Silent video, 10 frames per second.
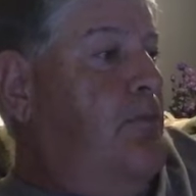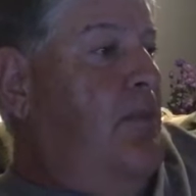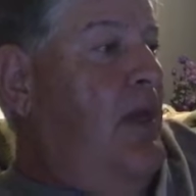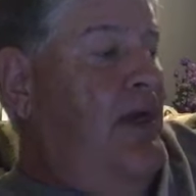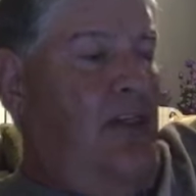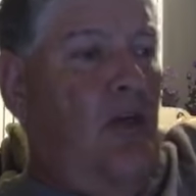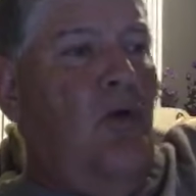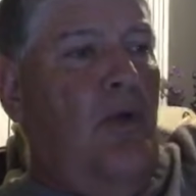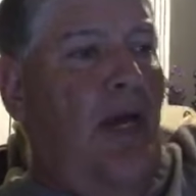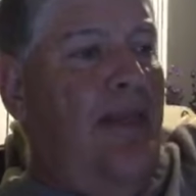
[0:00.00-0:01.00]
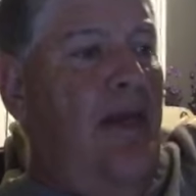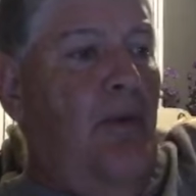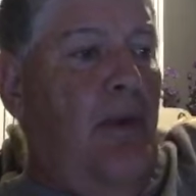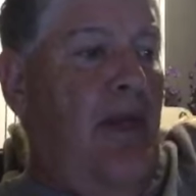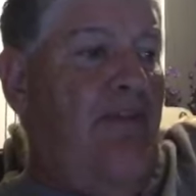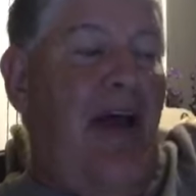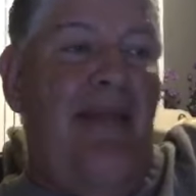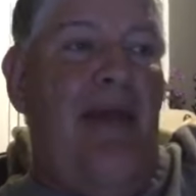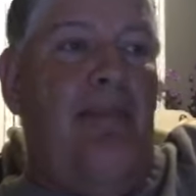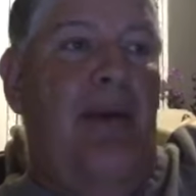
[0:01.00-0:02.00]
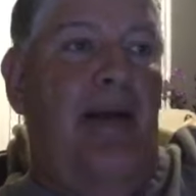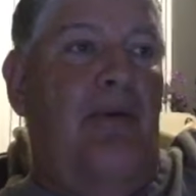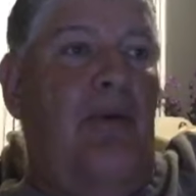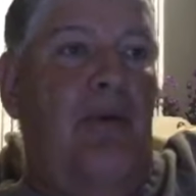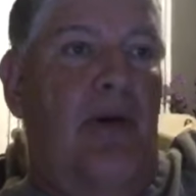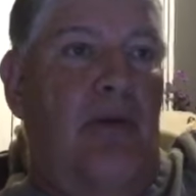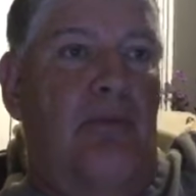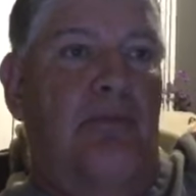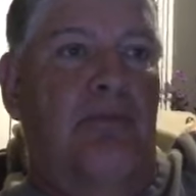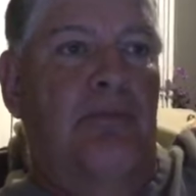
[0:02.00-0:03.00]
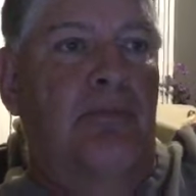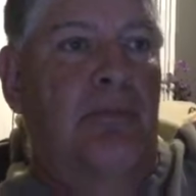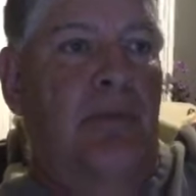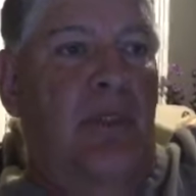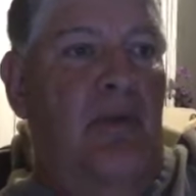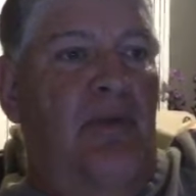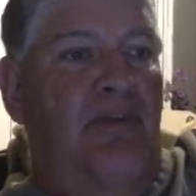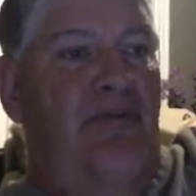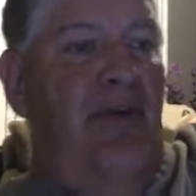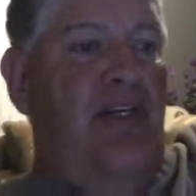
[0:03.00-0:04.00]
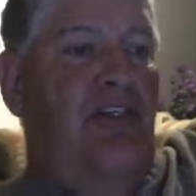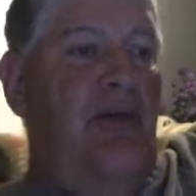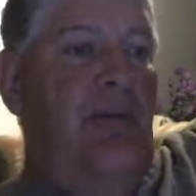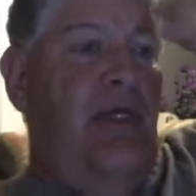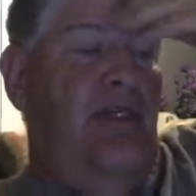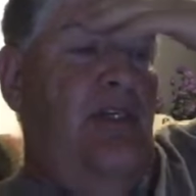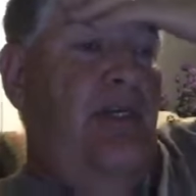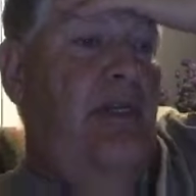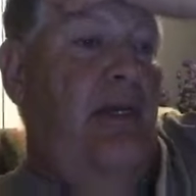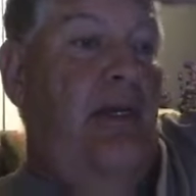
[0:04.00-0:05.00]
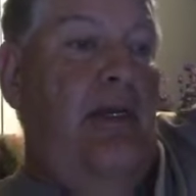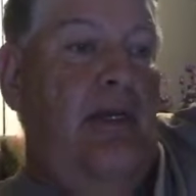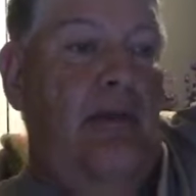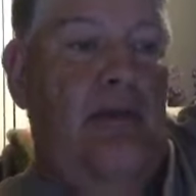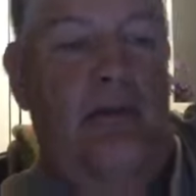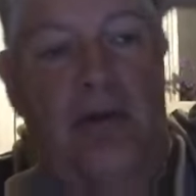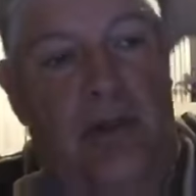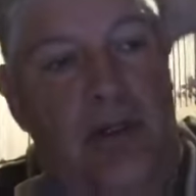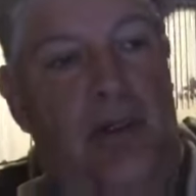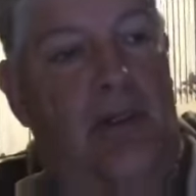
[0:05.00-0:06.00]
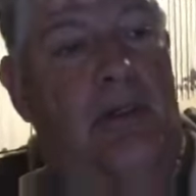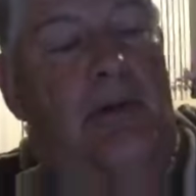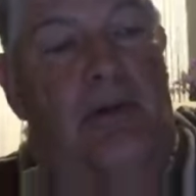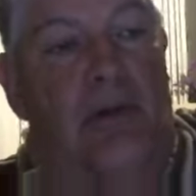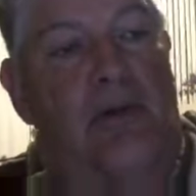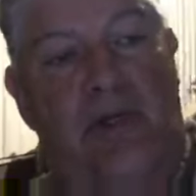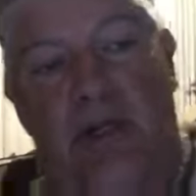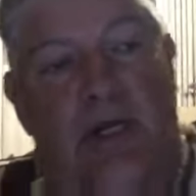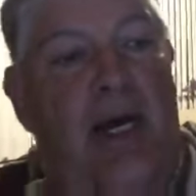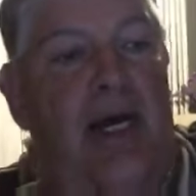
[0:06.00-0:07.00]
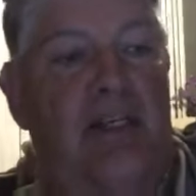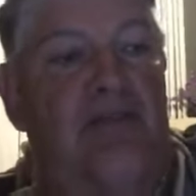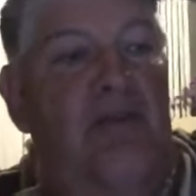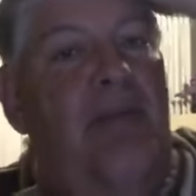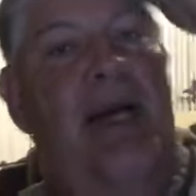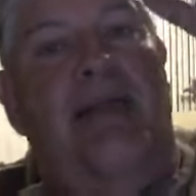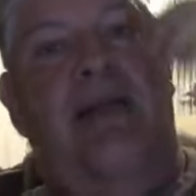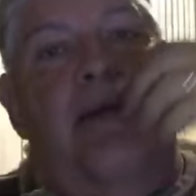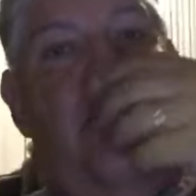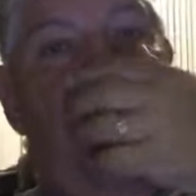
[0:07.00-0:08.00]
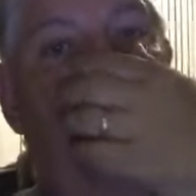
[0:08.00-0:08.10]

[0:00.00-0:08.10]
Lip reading: That's a cool idea. We never had that back when even Fast Jimmy and CT and all those other guys from back then.